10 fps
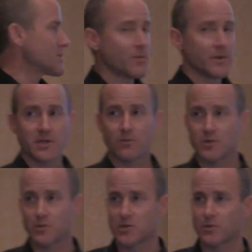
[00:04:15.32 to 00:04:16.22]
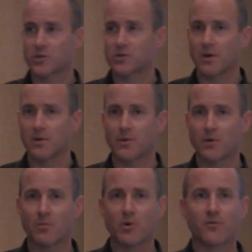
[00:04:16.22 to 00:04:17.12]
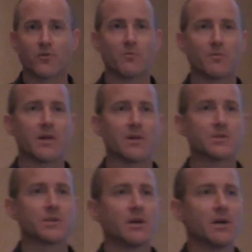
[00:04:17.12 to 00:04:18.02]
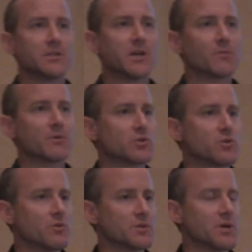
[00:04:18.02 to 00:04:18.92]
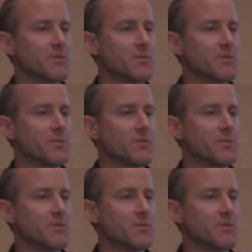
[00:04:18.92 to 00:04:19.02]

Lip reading: All we did was we switched him up and we put a foot balance to help control